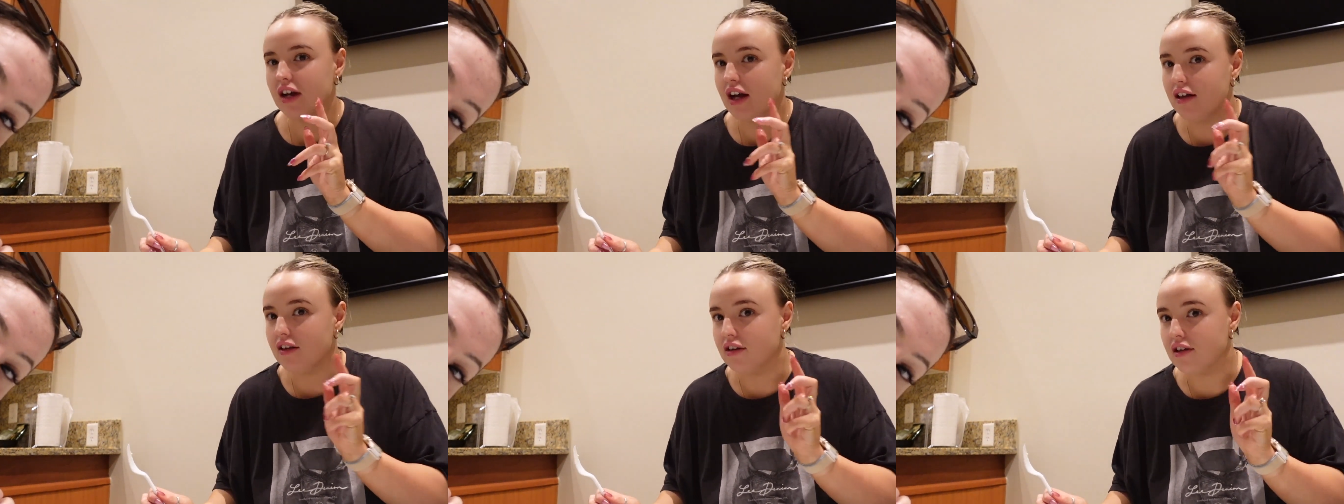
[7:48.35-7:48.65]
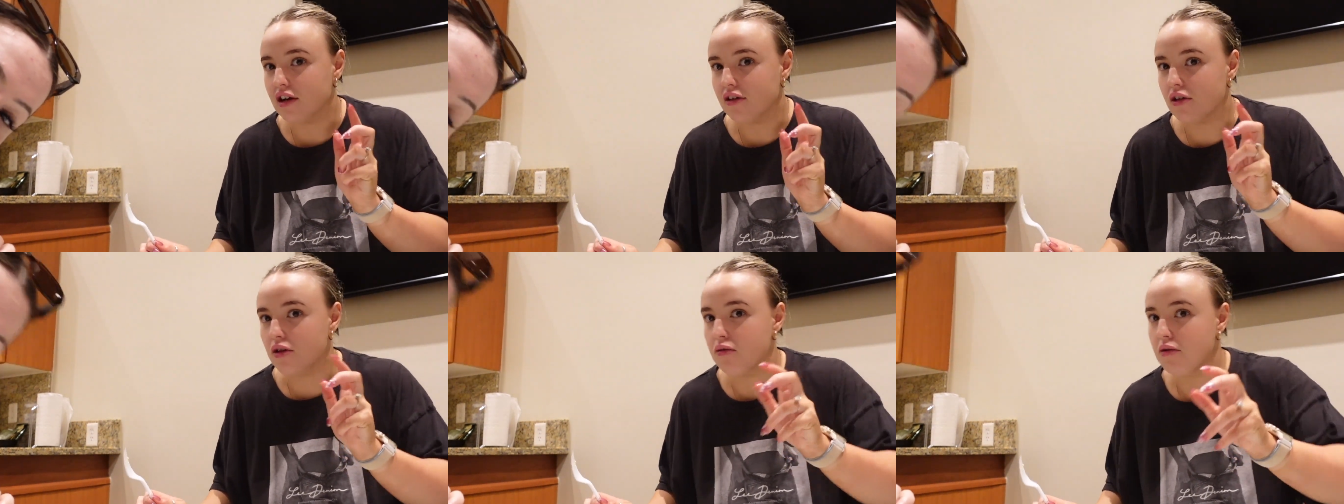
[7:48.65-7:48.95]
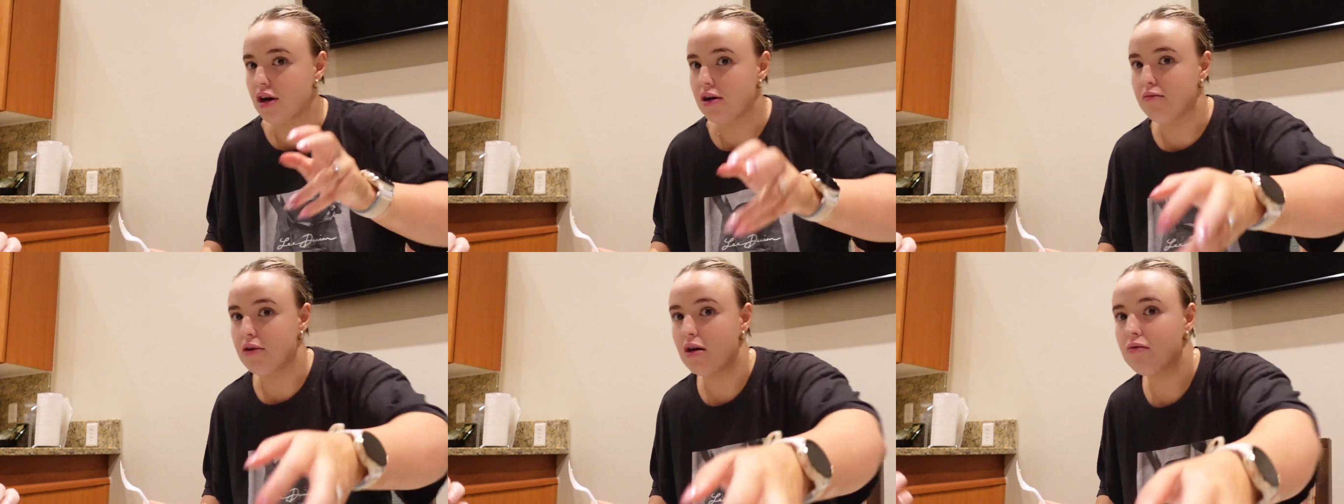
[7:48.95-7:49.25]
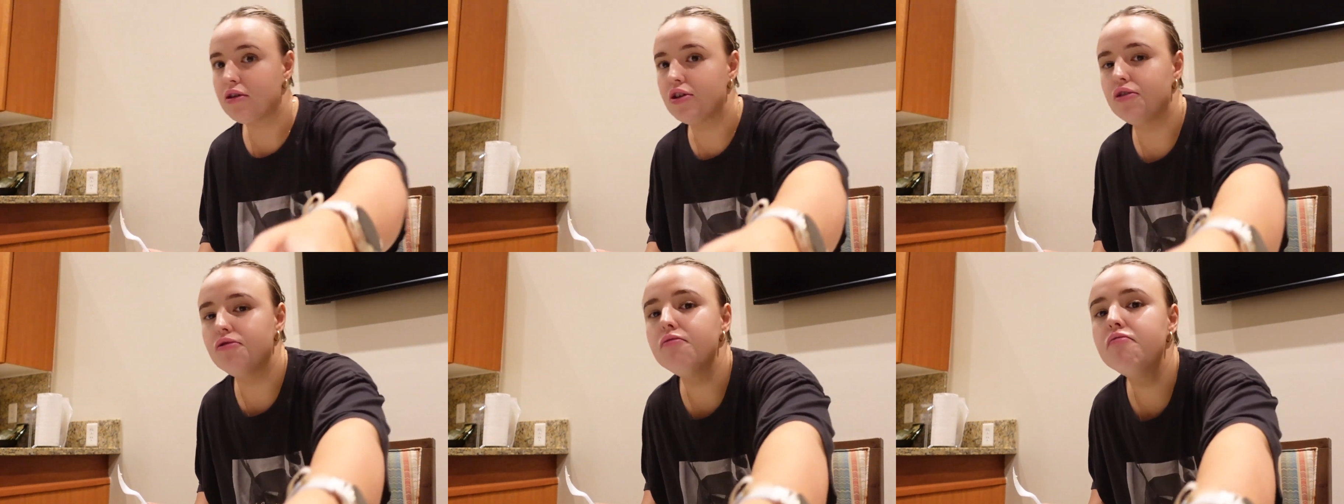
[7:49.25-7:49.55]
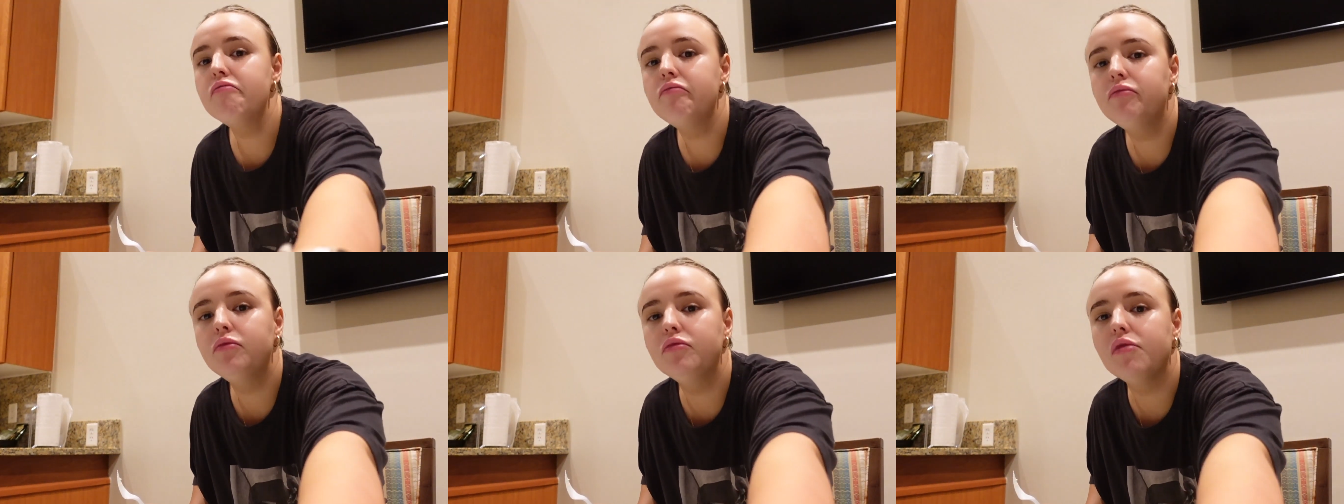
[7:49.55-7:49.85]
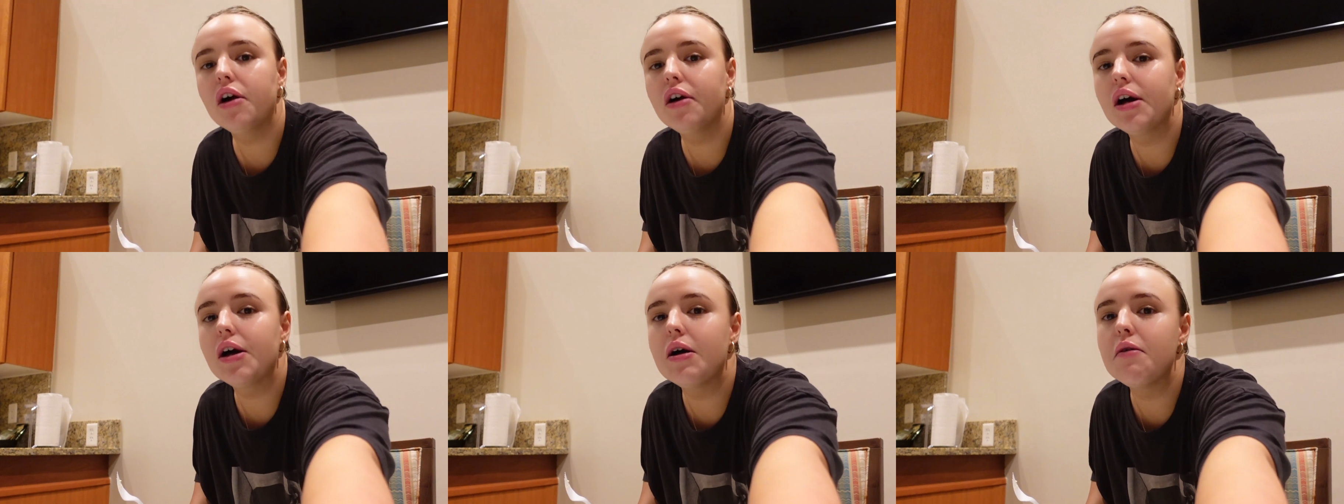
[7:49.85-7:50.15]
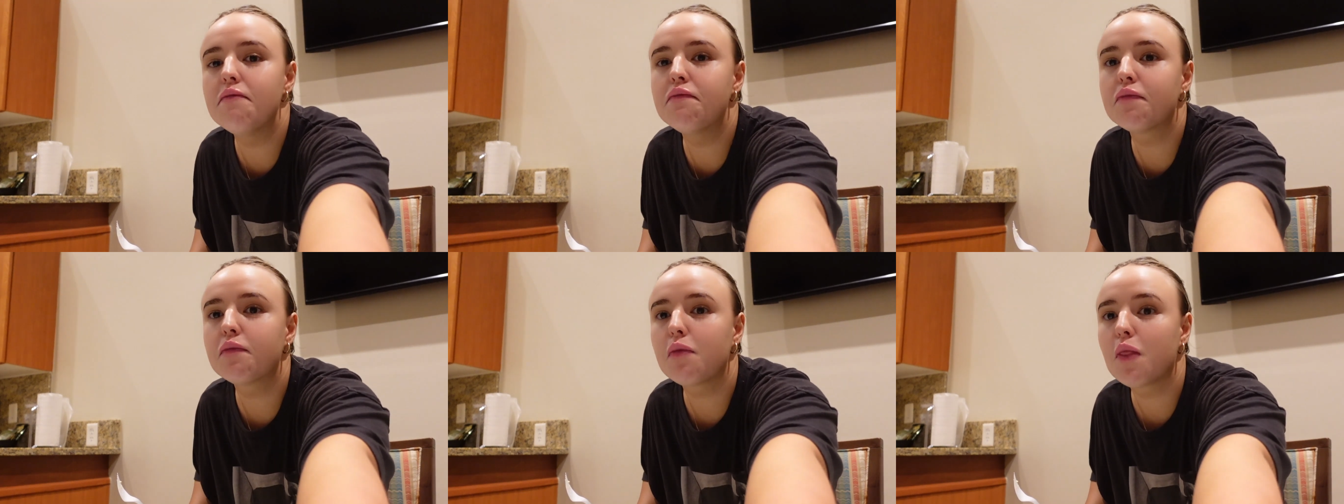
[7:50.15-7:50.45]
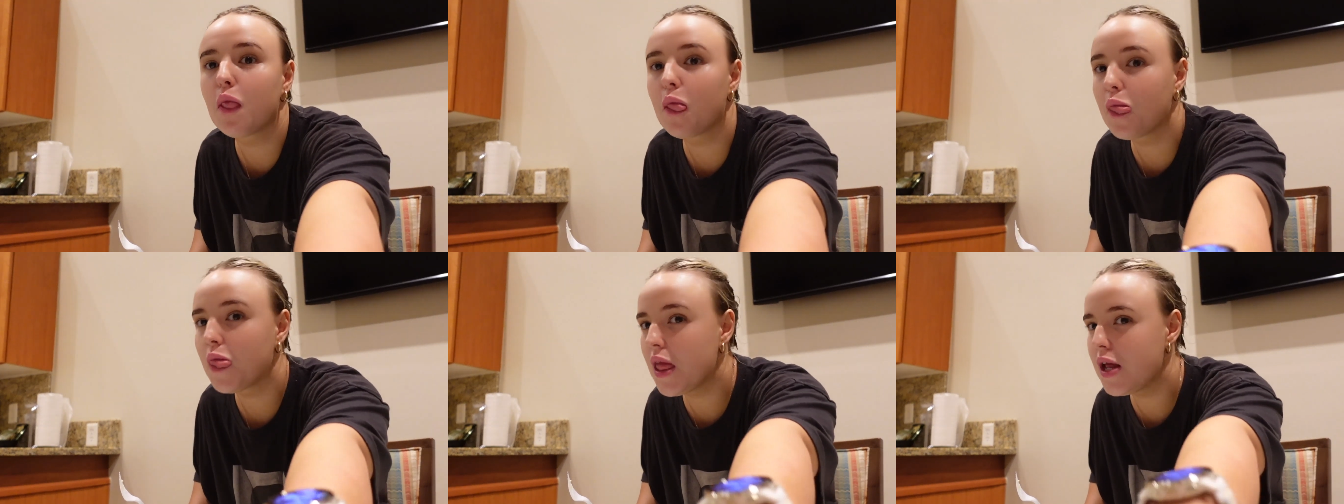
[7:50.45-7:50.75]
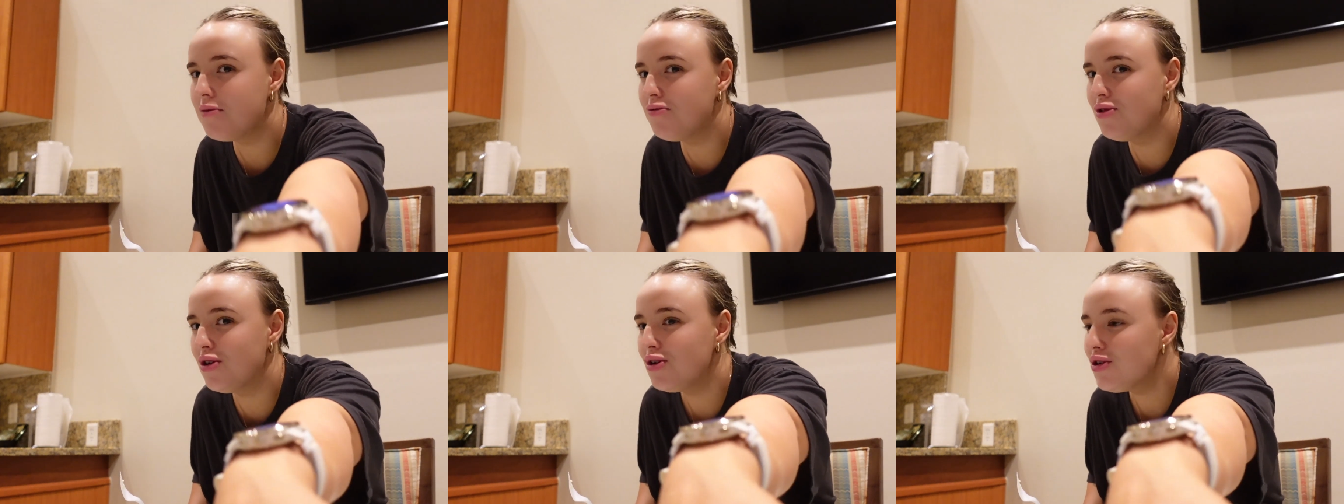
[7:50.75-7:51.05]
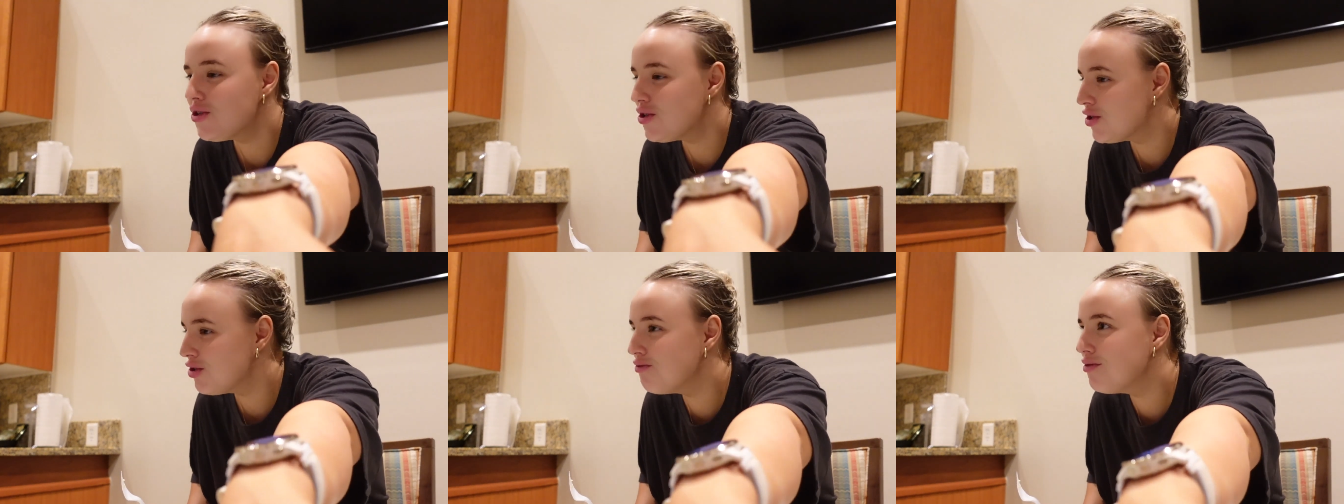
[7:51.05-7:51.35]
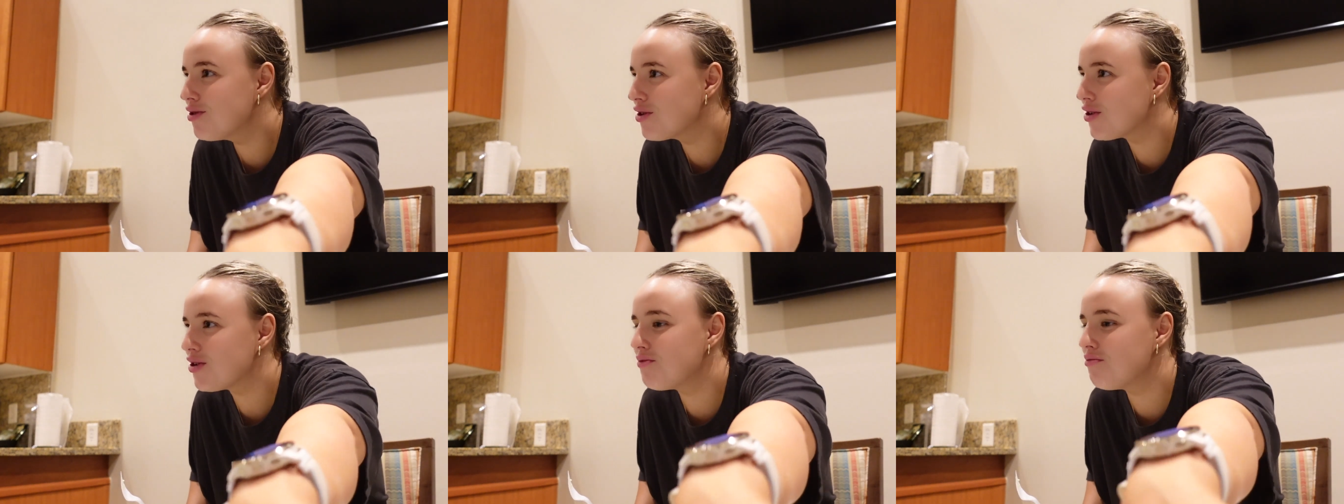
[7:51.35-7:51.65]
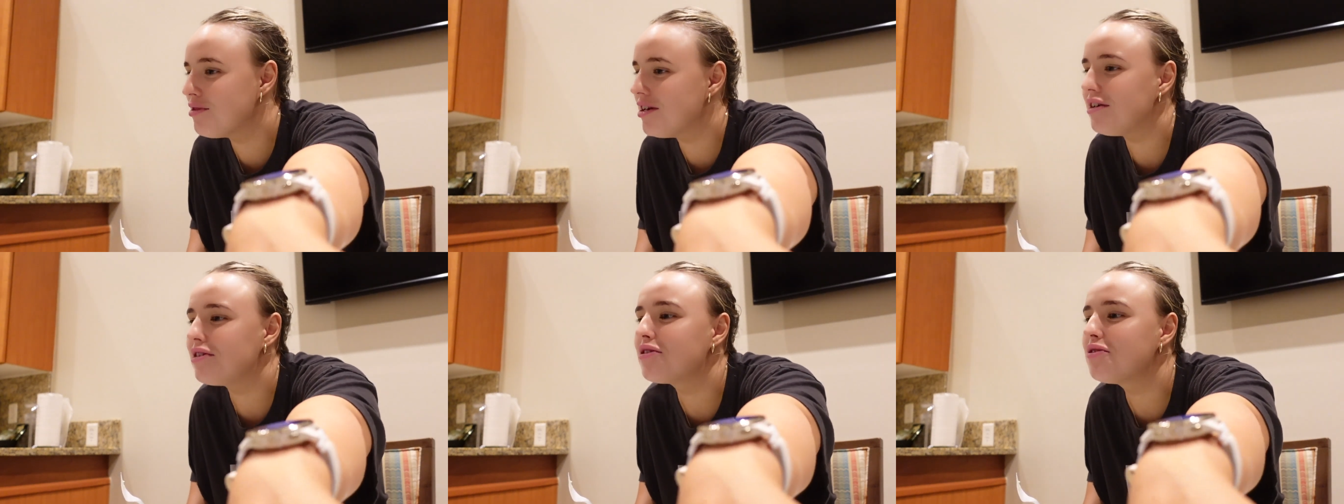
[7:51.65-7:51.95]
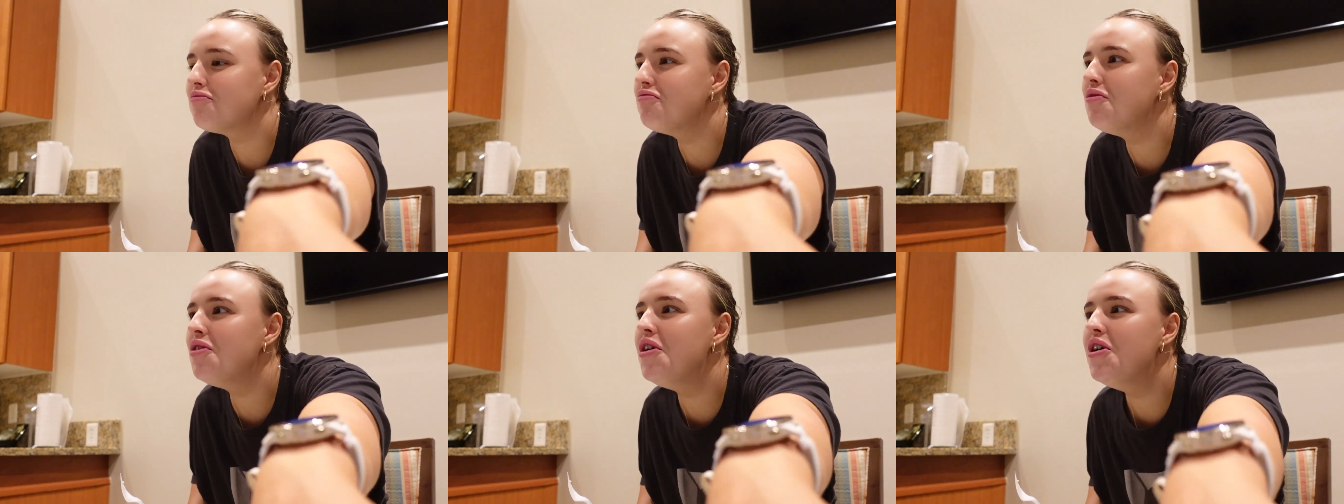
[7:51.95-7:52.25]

L&L Hawaiian Barbecue. Not sure we'll go back.